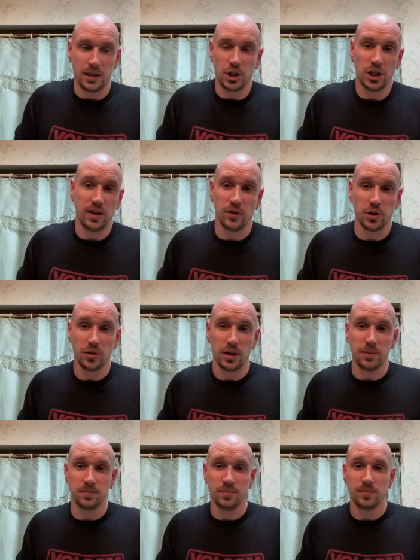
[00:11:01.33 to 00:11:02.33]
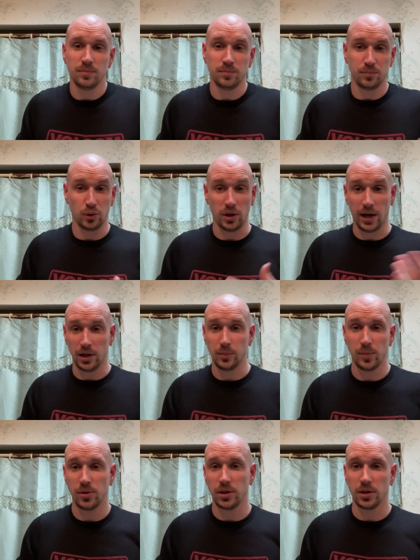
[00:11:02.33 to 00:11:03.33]
shaving cream prior to me
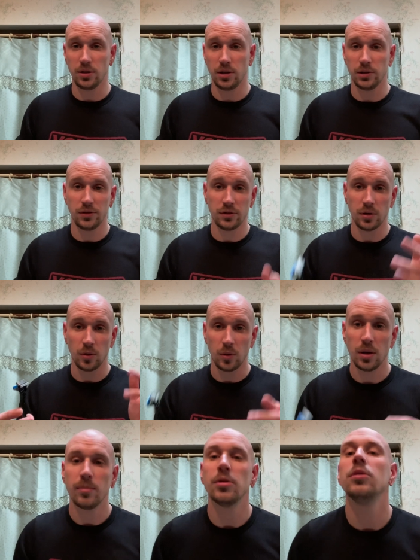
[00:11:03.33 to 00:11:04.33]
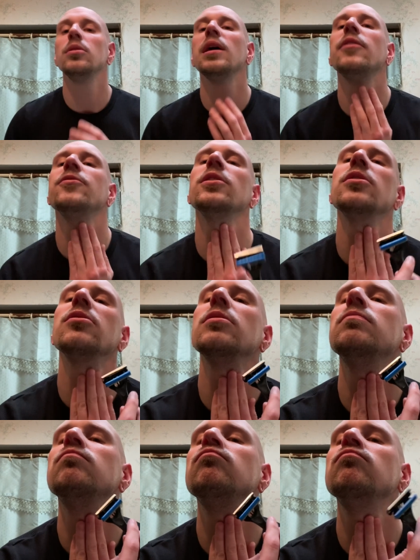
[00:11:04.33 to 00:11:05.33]
putting it on. So I'm gonna do that first
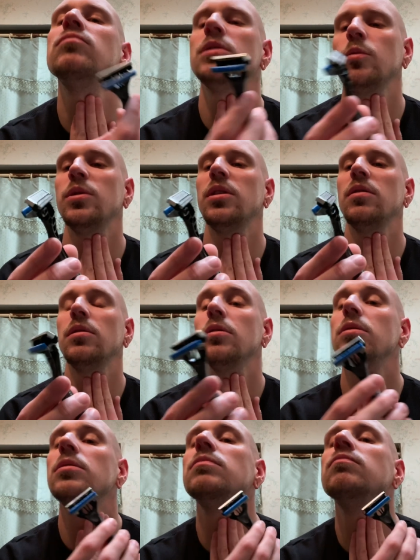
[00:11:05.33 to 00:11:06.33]
with this little